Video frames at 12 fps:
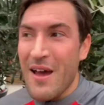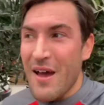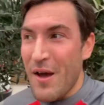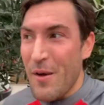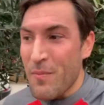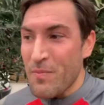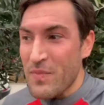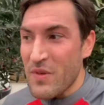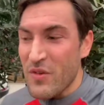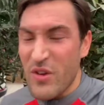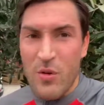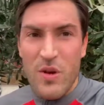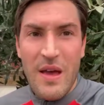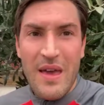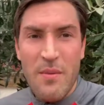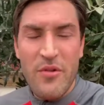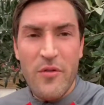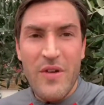So yeah,
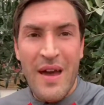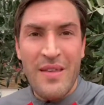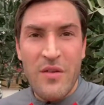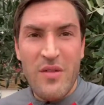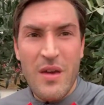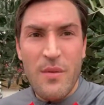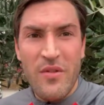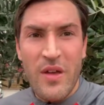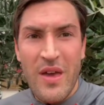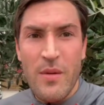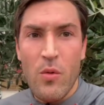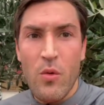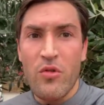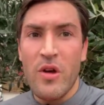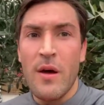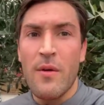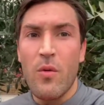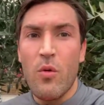keep yourself active, keep your
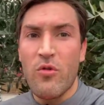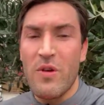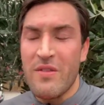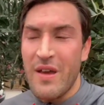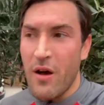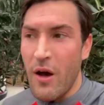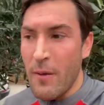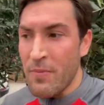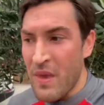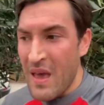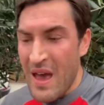water intake high.